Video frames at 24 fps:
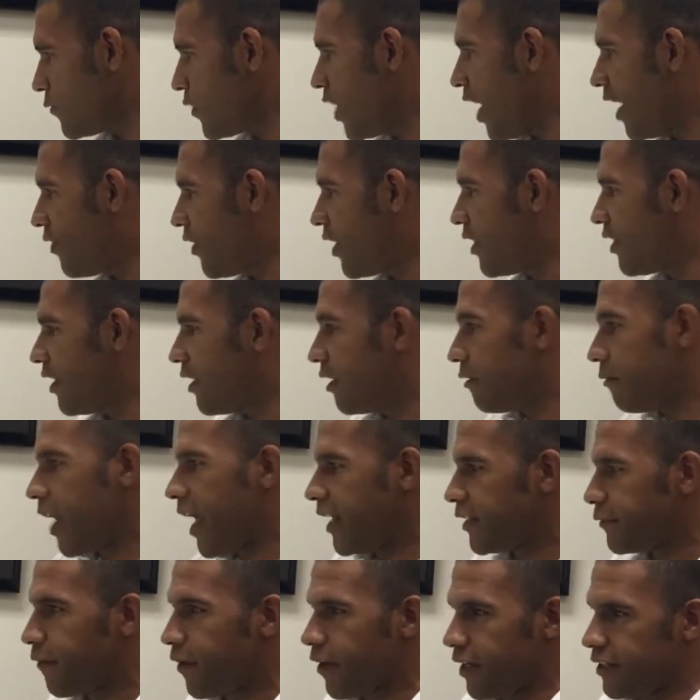and then
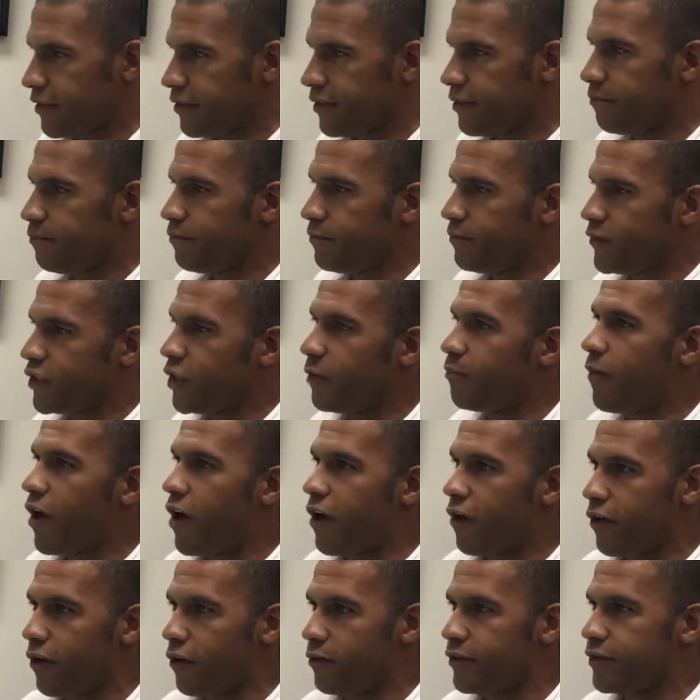as far as
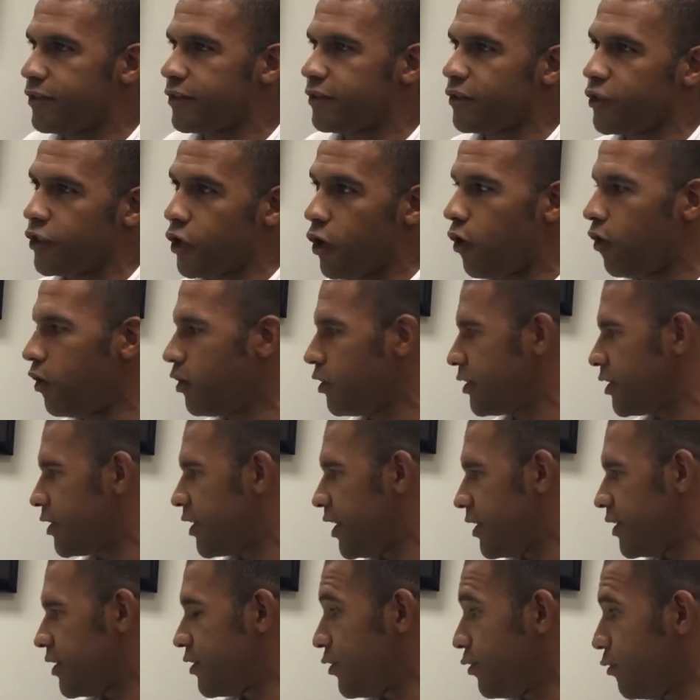tomorrow's goals
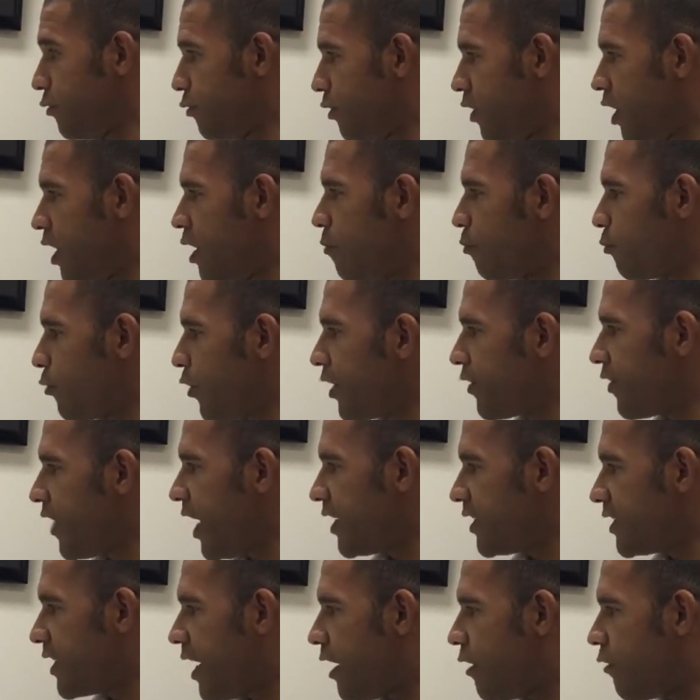is to bring
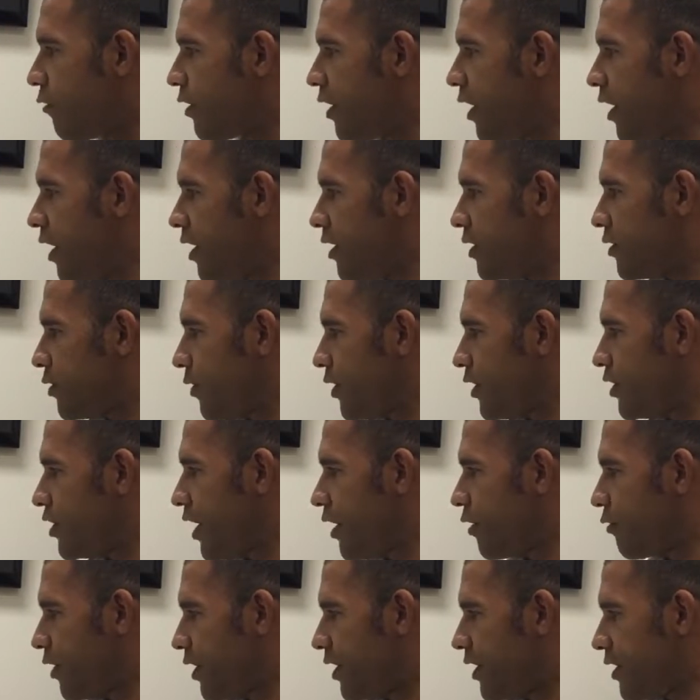that down so the
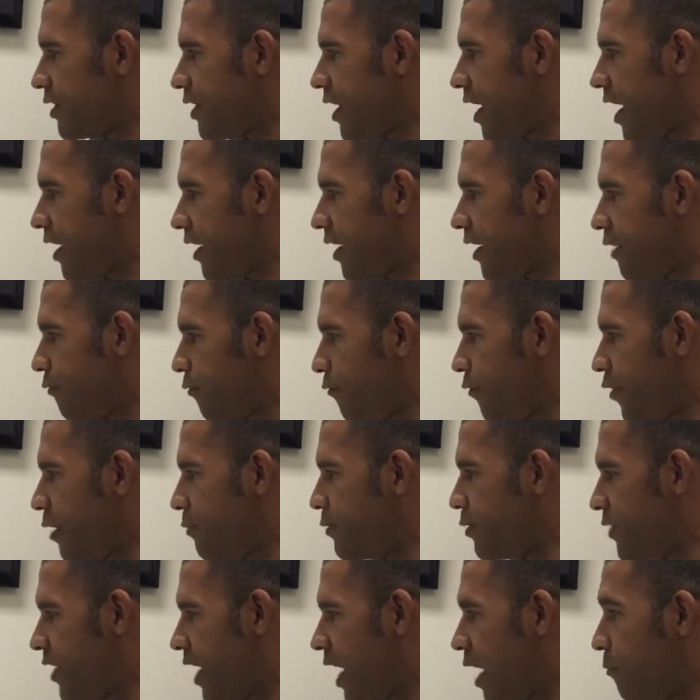generalists can free up
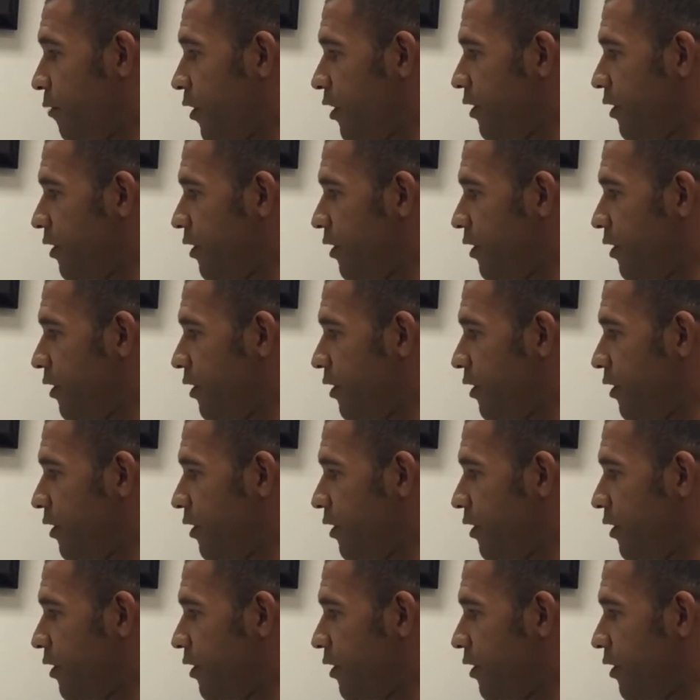some time.